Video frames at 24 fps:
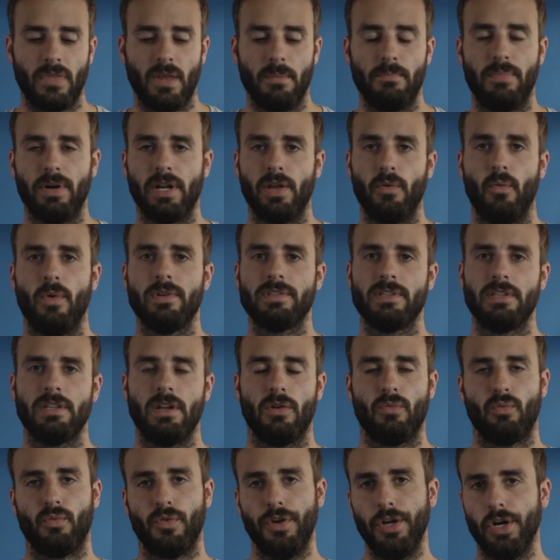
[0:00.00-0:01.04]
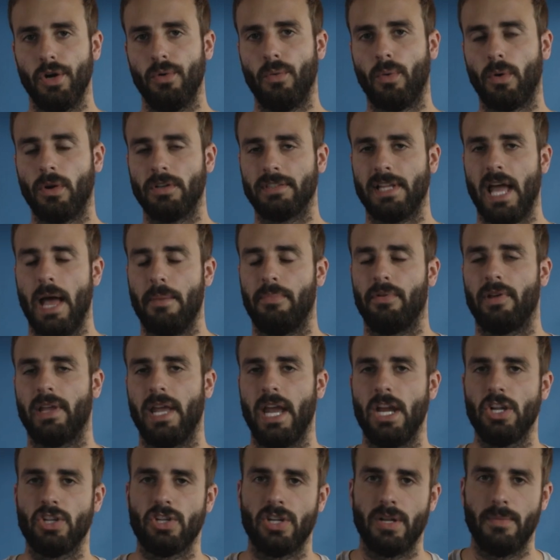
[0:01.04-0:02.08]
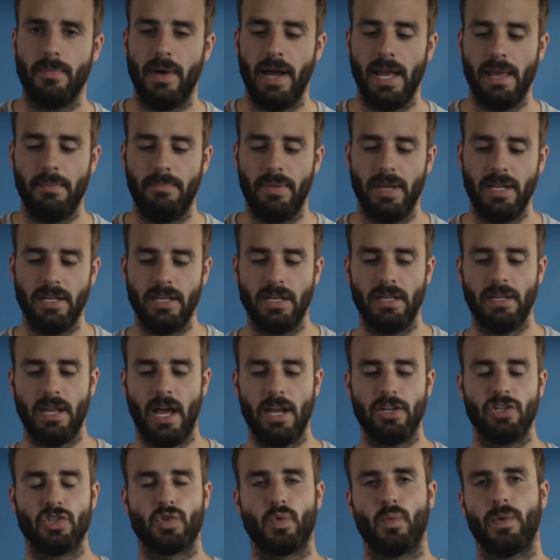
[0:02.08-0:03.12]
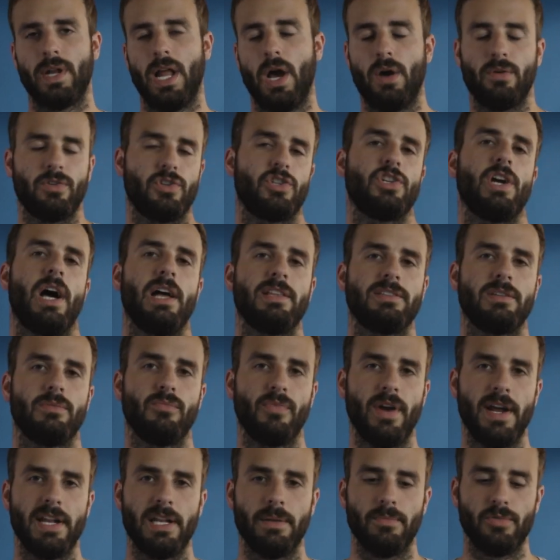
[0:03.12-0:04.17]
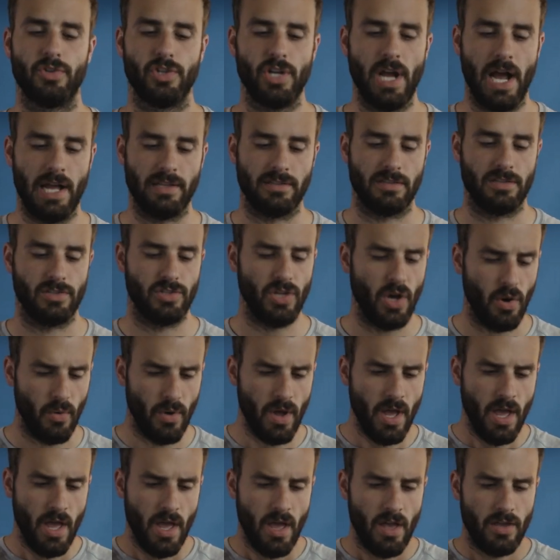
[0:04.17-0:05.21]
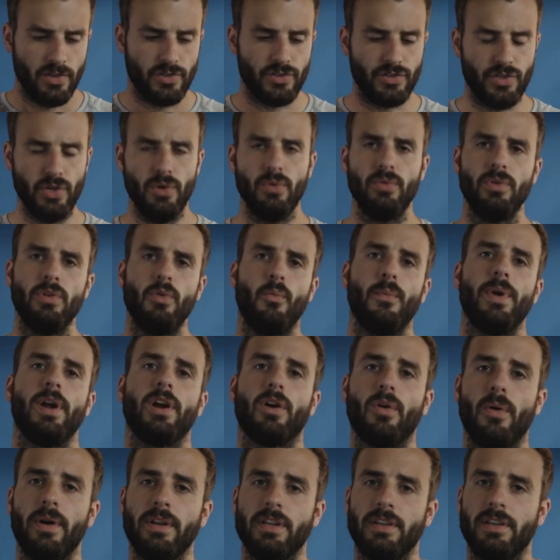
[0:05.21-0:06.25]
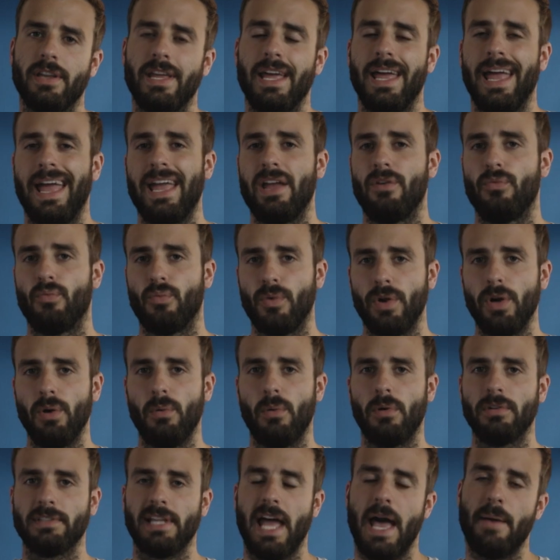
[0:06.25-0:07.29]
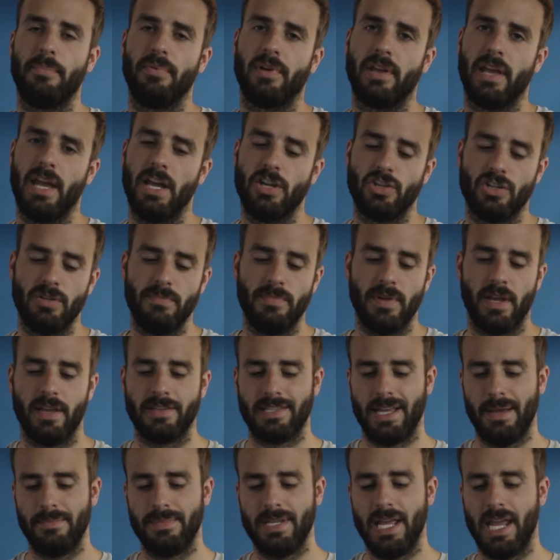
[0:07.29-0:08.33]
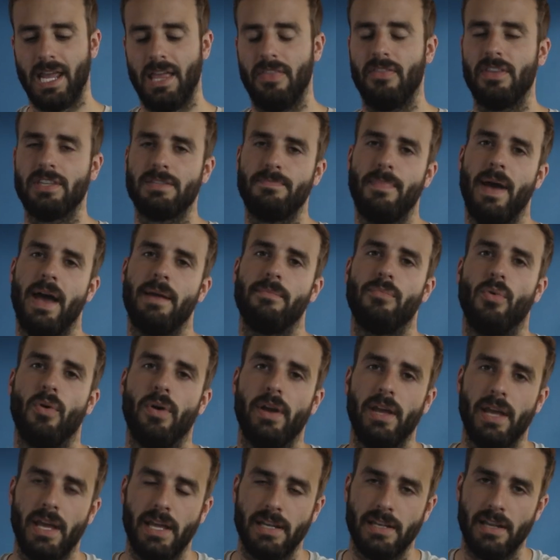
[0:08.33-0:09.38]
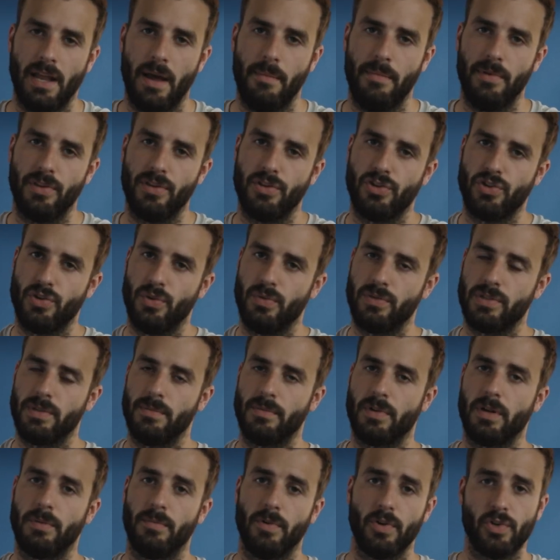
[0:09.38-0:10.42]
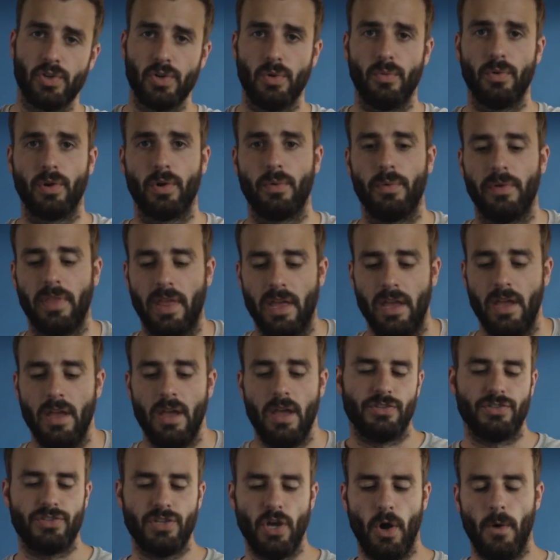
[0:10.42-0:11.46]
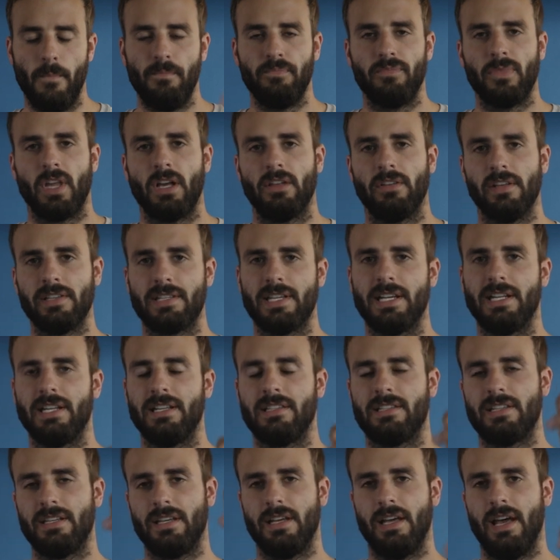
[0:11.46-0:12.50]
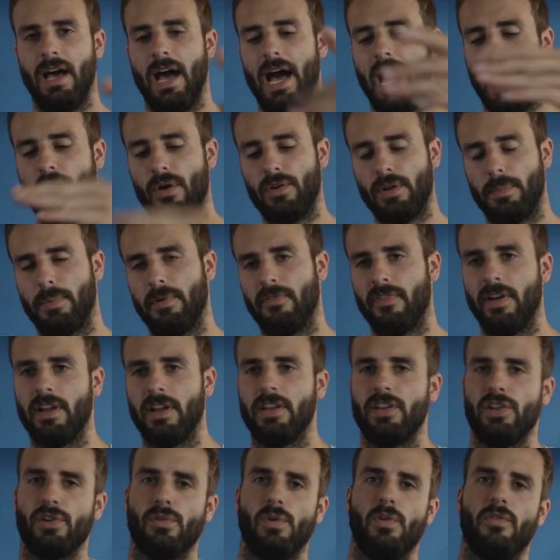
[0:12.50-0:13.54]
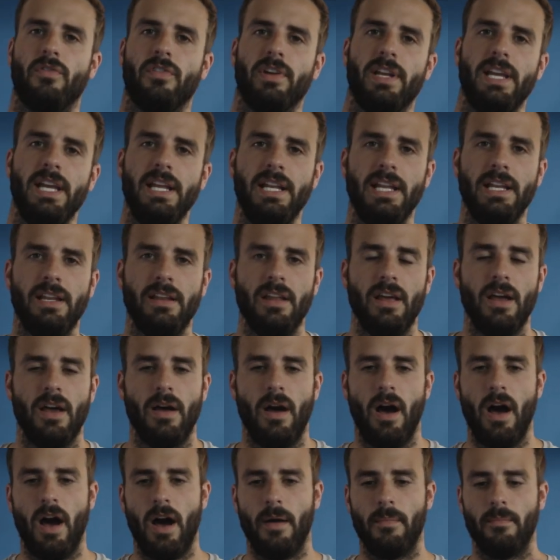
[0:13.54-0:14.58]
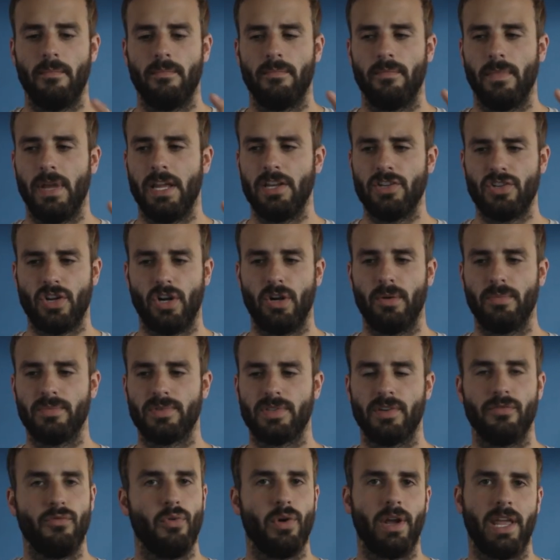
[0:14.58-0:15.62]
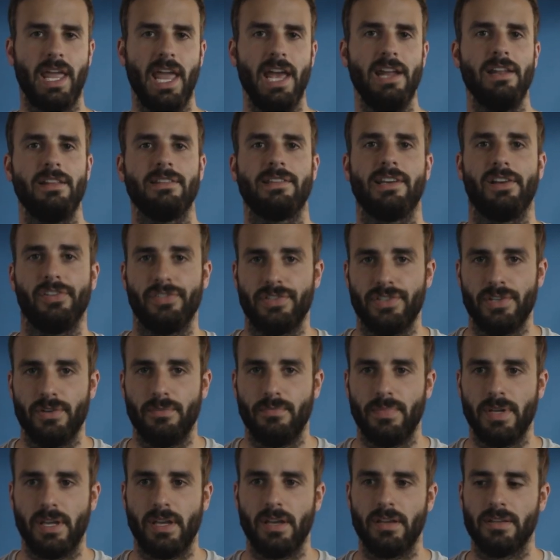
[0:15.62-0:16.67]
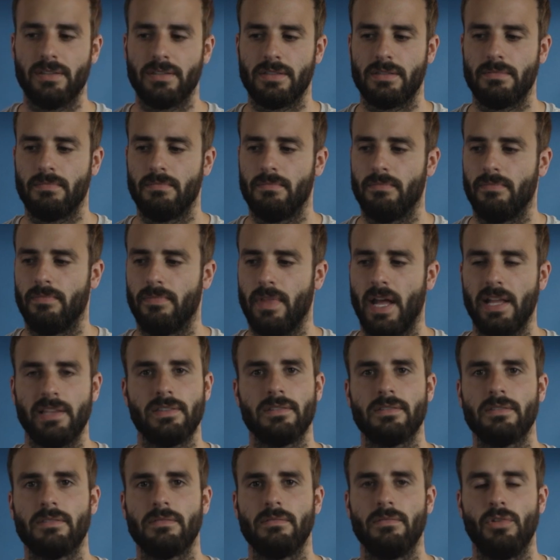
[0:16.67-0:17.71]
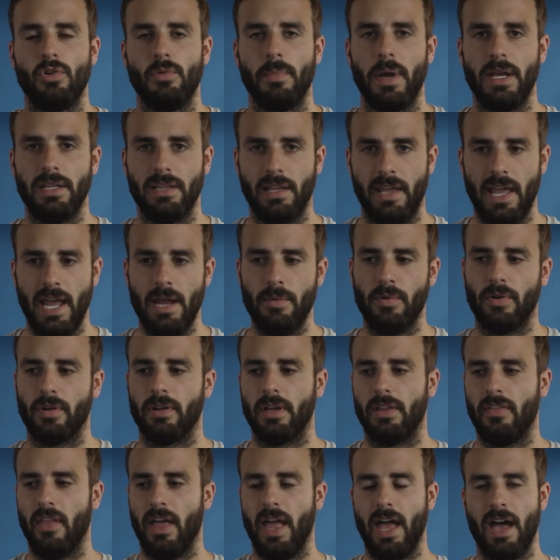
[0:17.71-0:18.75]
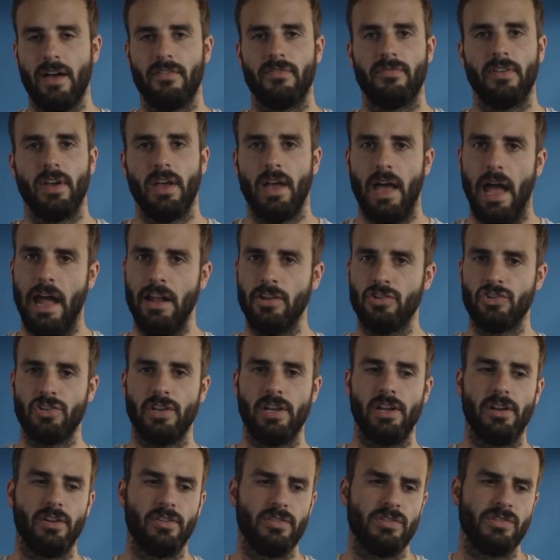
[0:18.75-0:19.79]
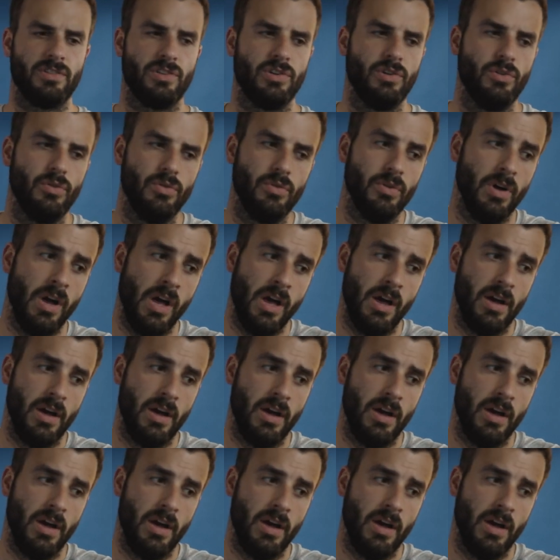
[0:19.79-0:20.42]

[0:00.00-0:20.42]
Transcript: But it wasn't a real world application in my opinion, I just went out and shot some random shots. So Soon, we are going to get a real world application because I'm taking this bad boy and I'm gonna shoot some commercial work with it. So let's get into how to prevent your overheating um, in terms of what Canon tells you because that's who made the camera and they have engineers who